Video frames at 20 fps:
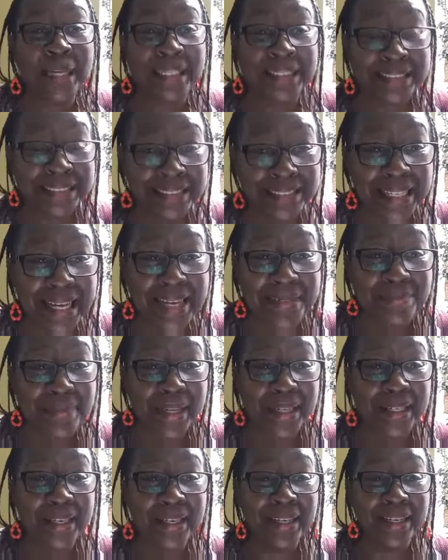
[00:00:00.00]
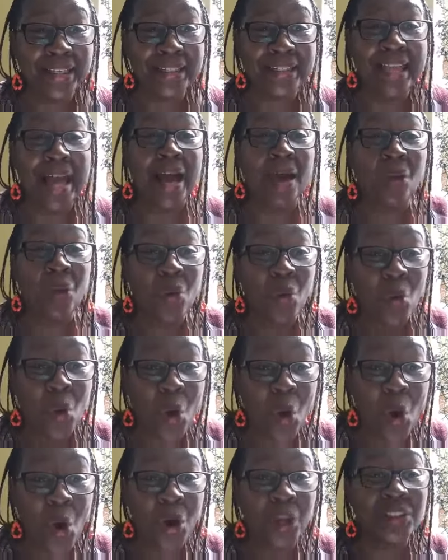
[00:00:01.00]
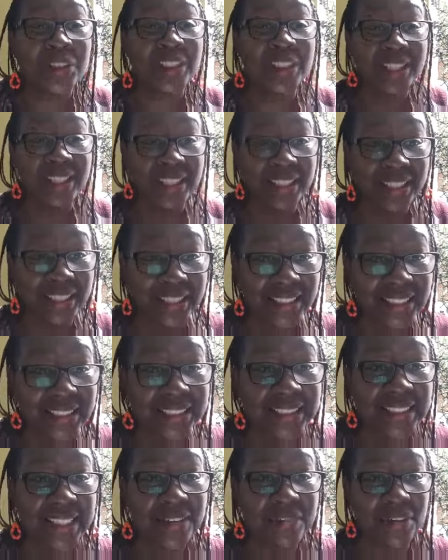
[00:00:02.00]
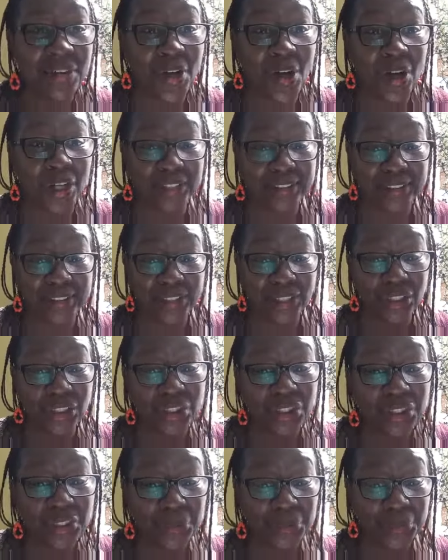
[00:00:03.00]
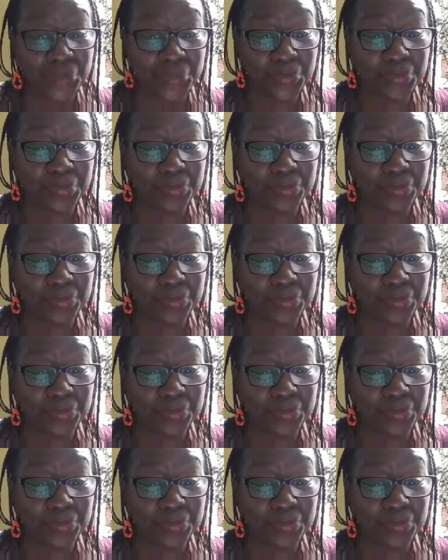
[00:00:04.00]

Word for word: and assignment that God is given us to do.